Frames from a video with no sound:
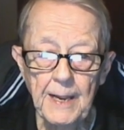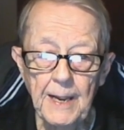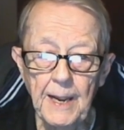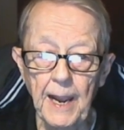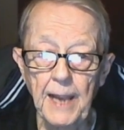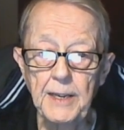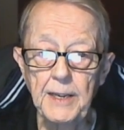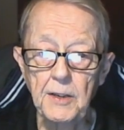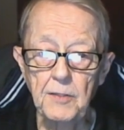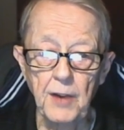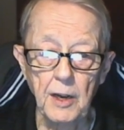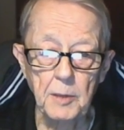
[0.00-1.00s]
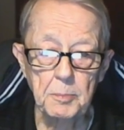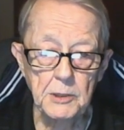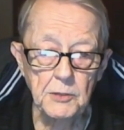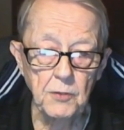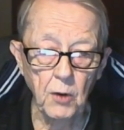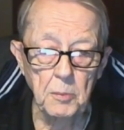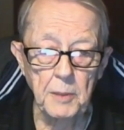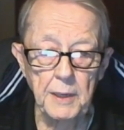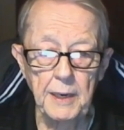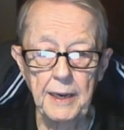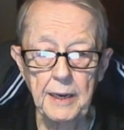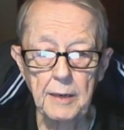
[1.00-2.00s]
And he developed his
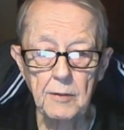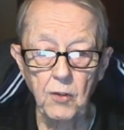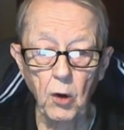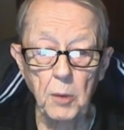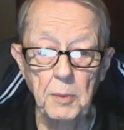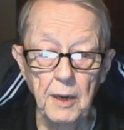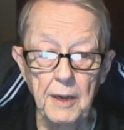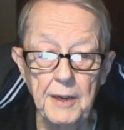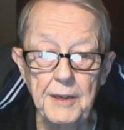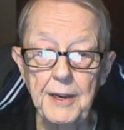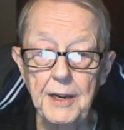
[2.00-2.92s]
formula and he,